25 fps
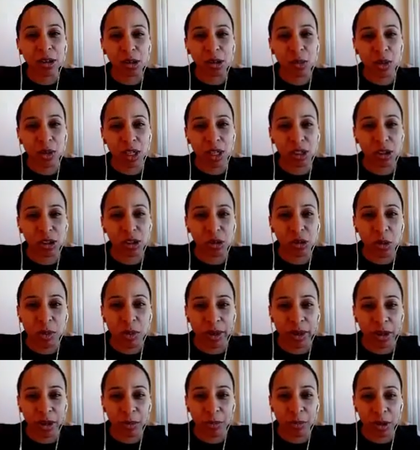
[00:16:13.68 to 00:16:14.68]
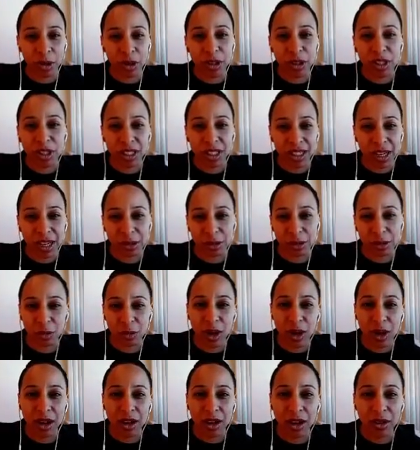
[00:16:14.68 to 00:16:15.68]
made you a better person as
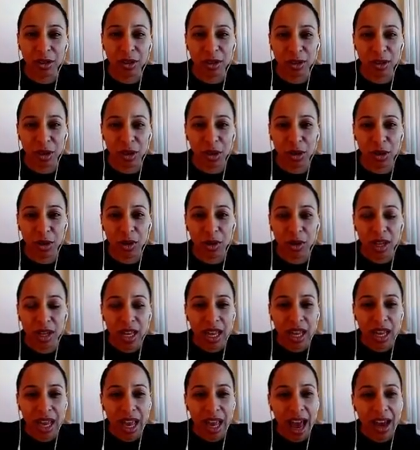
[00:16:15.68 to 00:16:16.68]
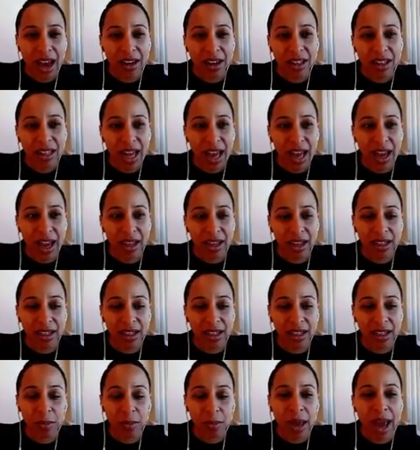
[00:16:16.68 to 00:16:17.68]
well. So how did that
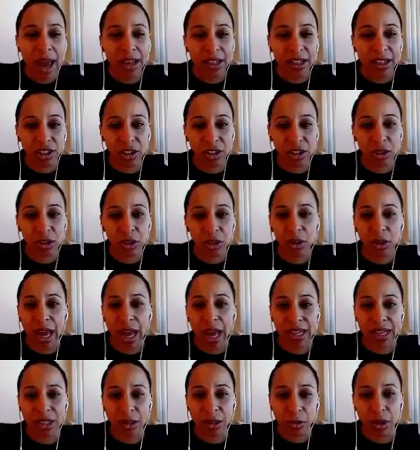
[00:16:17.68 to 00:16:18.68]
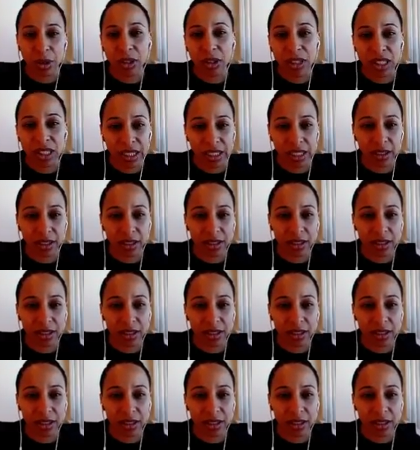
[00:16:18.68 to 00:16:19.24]
impact you as a person?